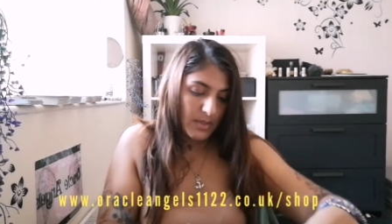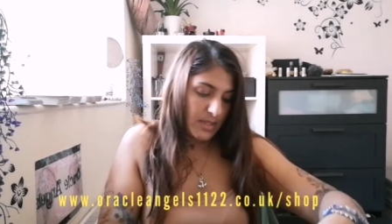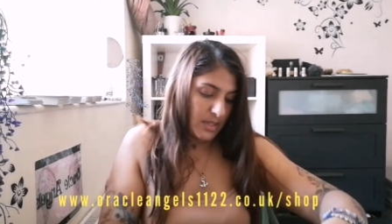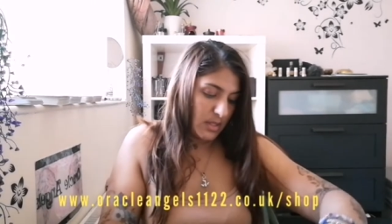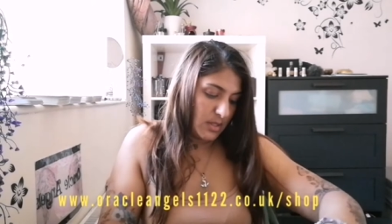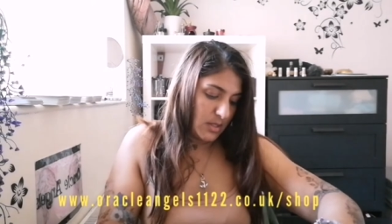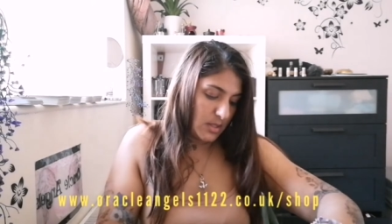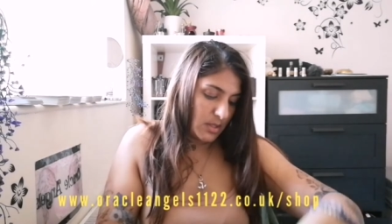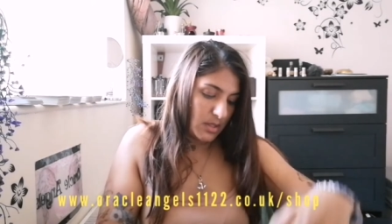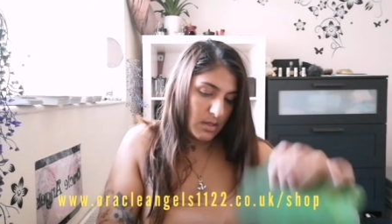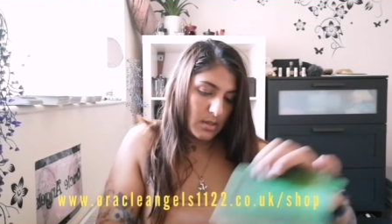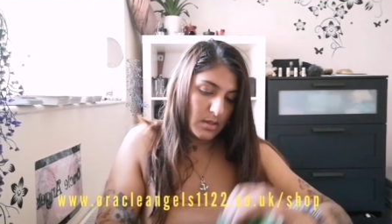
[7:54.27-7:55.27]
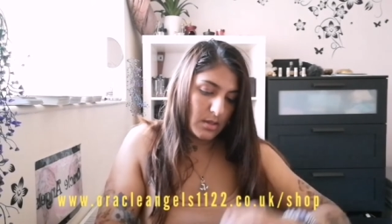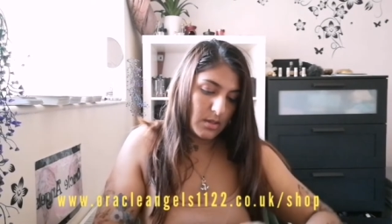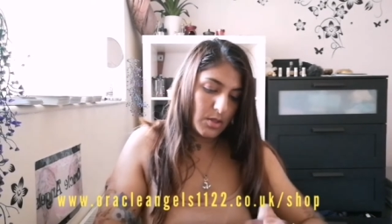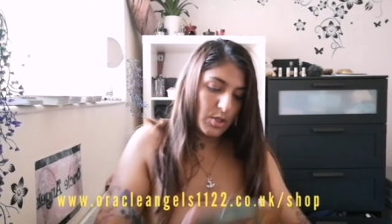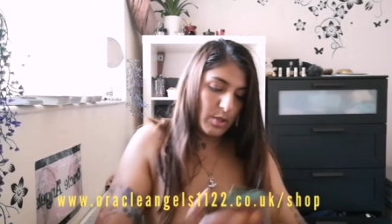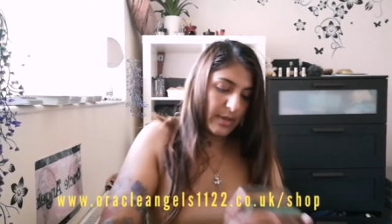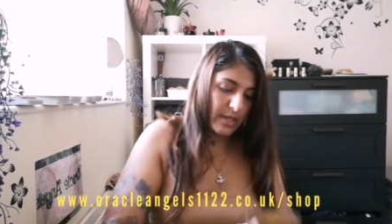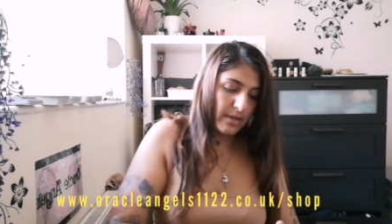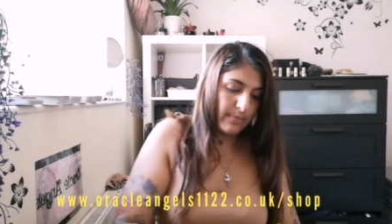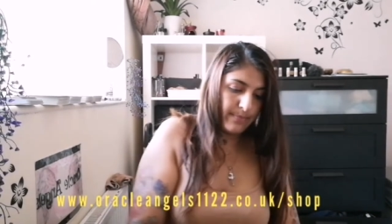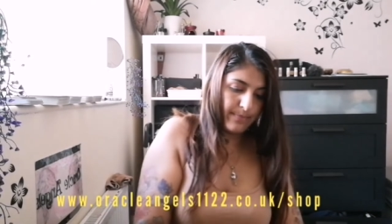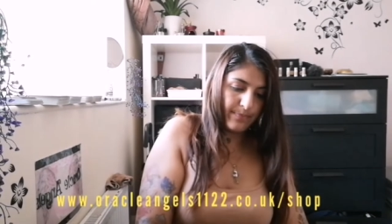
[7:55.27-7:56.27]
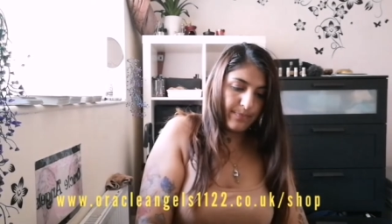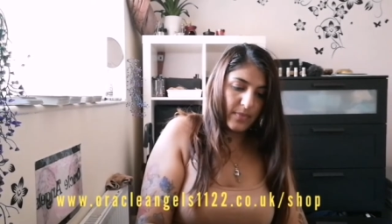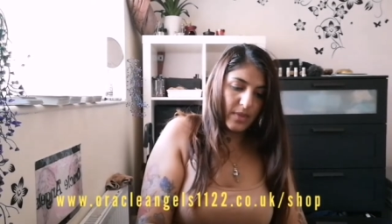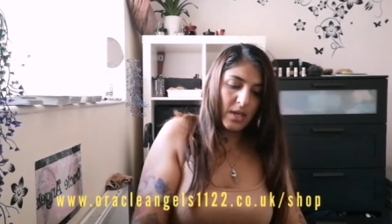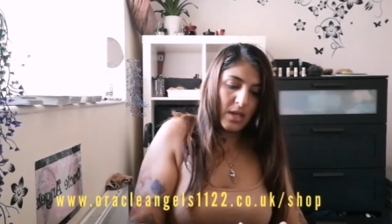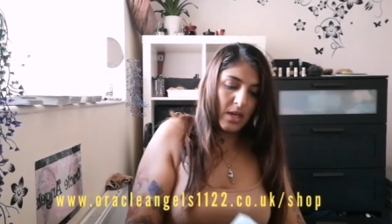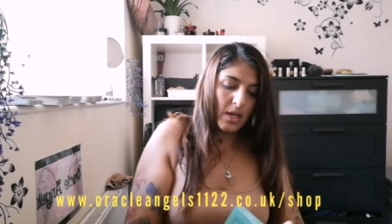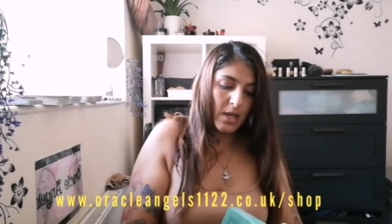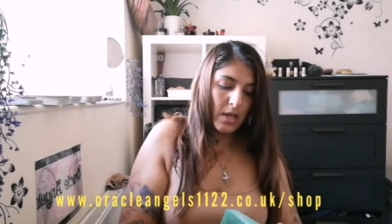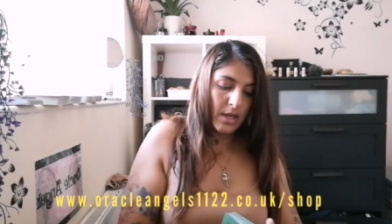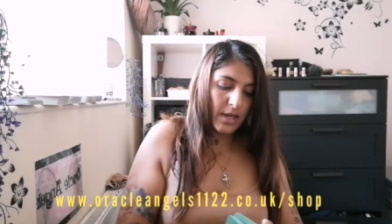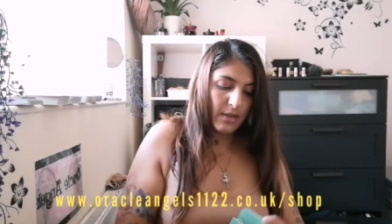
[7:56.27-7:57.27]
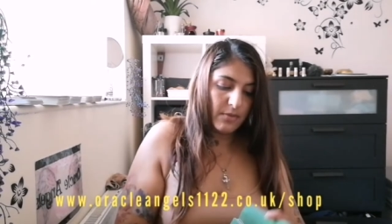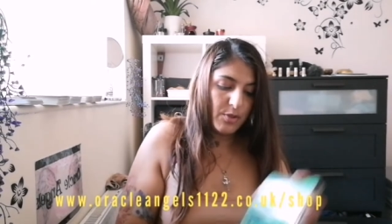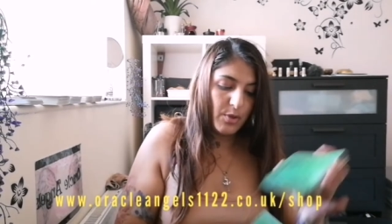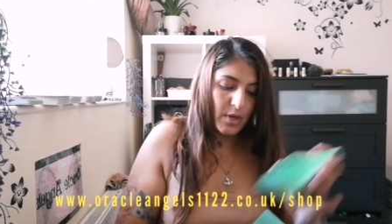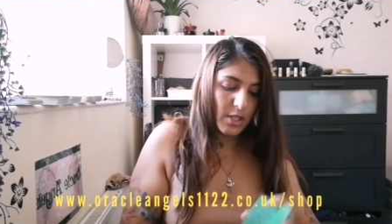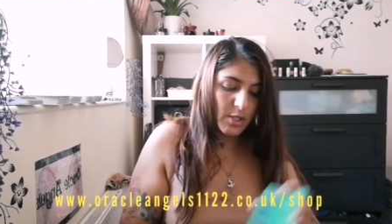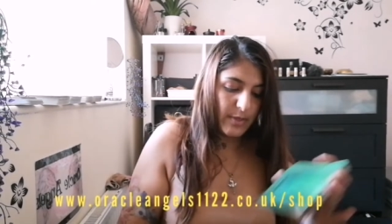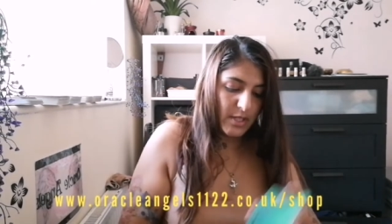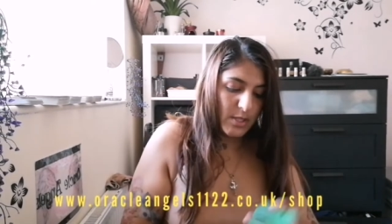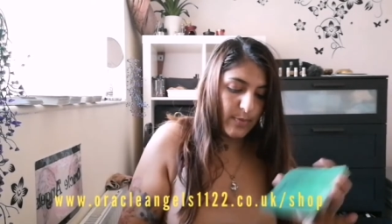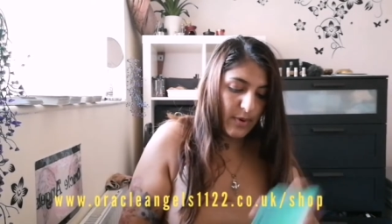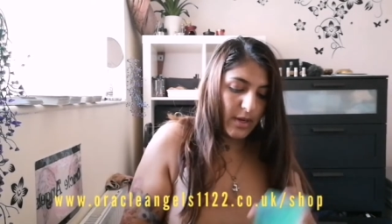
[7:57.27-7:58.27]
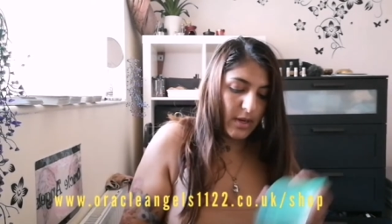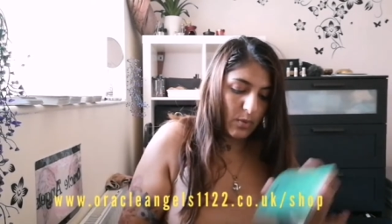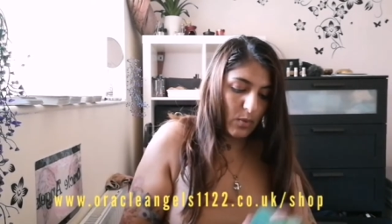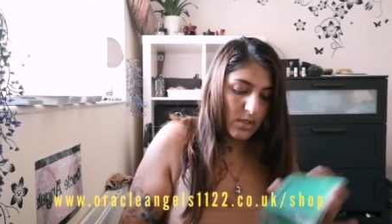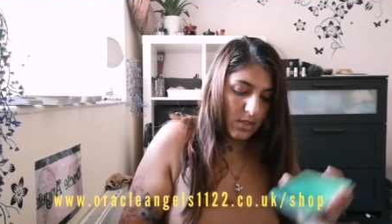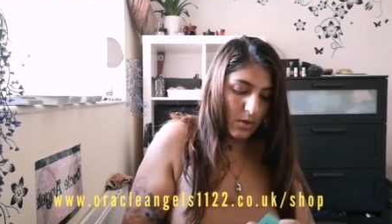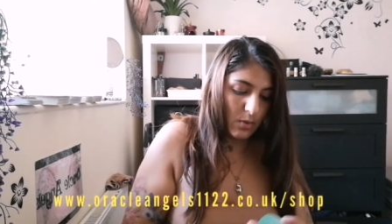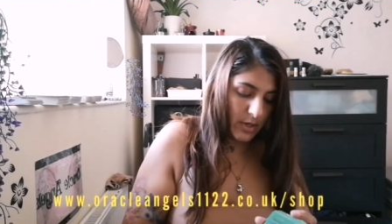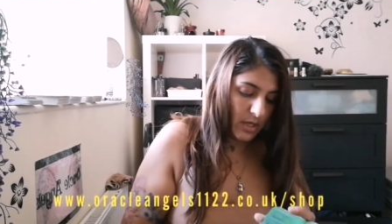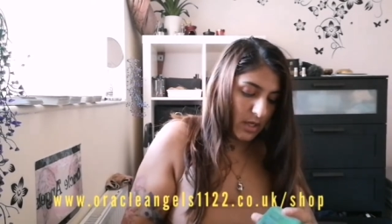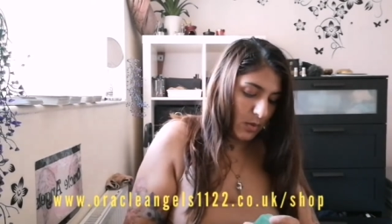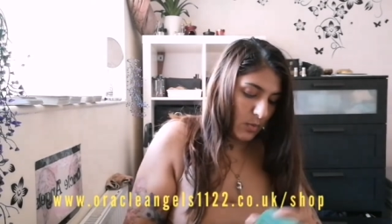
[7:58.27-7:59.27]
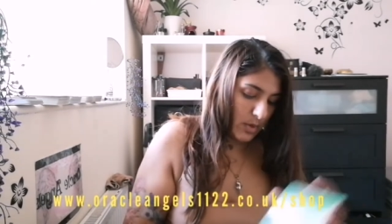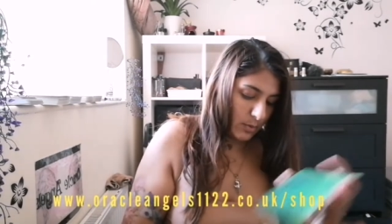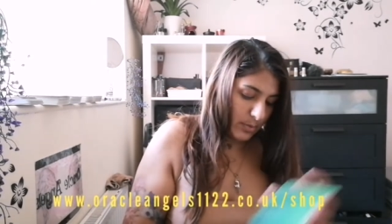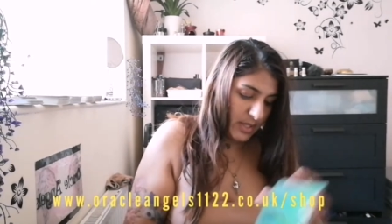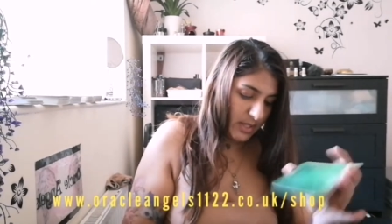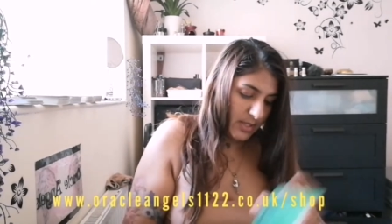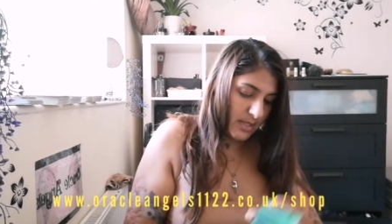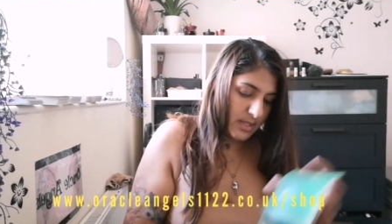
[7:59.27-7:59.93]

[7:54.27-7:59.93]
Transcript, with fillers: What's this? Too many? have two cards, please, Spirit. What is not working well, please?